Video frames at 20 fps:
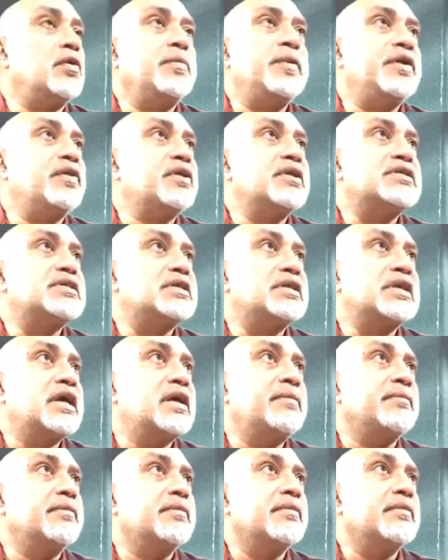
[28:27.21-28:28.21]
periods of
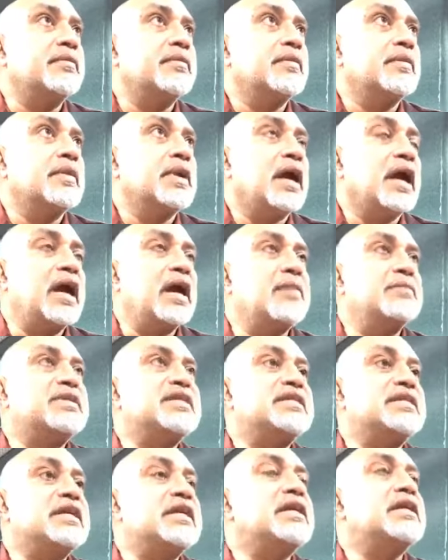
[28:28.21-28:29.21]
time. I am
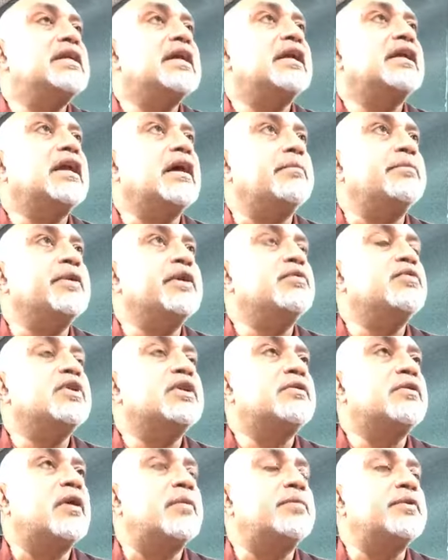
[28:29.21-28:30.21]
seeing that happening with
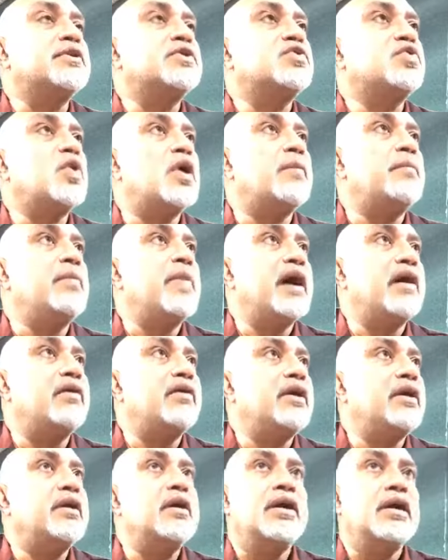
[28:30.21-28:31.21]
couples who are
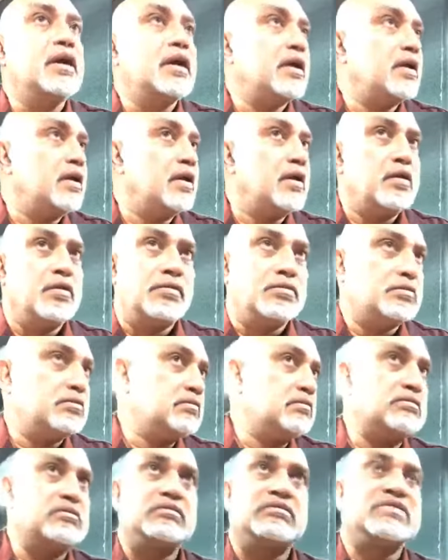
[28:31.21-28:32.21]
married
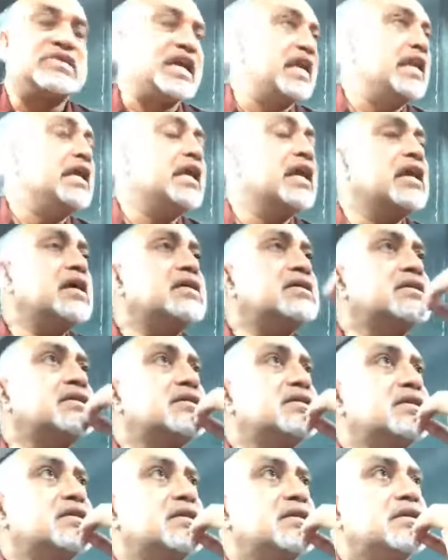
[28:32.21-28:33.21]
10 years.
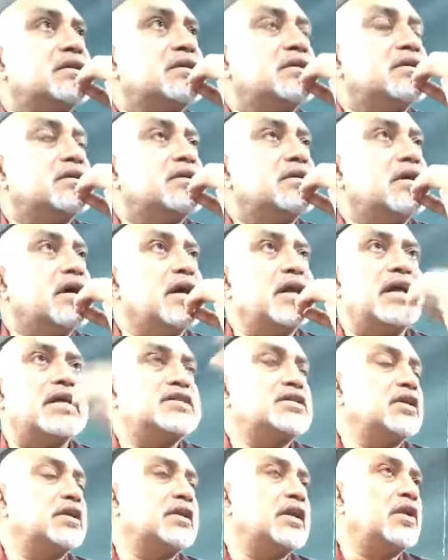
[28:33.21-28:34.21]
And that's
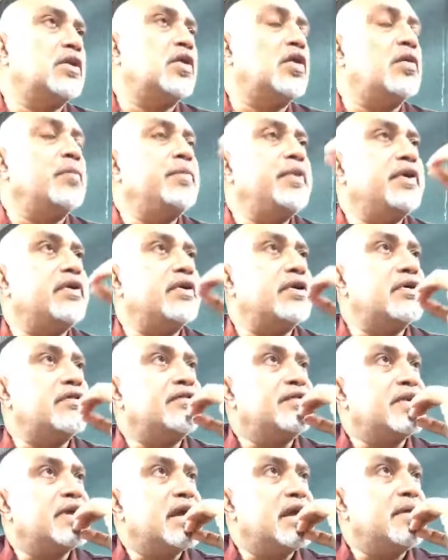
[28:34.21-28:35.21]
not a long period of
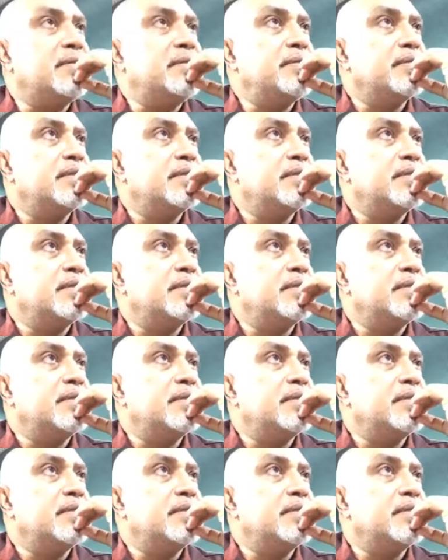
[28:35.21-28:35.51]
time.